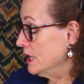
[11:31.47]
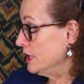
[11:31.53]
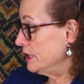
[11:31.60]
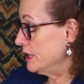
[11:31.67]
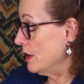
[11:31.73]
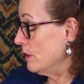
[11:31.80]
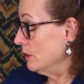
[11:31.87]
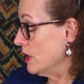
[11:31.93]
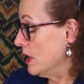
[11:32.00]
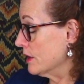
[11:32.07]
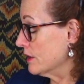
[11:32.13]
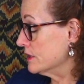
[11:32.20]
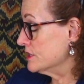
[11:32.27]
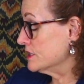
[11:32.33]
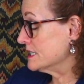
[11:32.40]
no
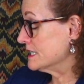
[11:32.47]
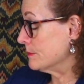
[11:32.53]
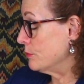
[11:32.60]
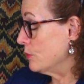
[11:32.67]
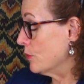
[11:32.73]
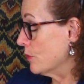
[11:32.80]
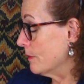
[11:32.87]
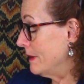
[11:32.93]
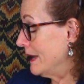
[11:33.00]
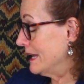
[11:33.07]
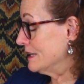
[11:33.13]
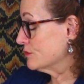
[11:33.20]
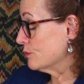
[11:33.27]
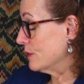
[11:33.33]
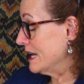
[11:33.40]
longer just a poor
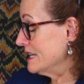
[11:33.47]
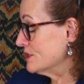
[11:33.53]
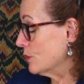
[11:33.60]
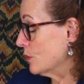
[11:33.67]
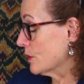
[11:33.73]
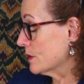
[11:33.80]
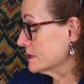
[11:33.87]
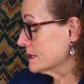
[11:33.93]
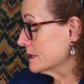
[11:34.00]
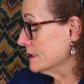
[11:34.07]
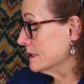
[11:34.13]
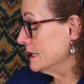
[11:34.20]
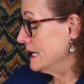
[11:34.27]
man's racehorse.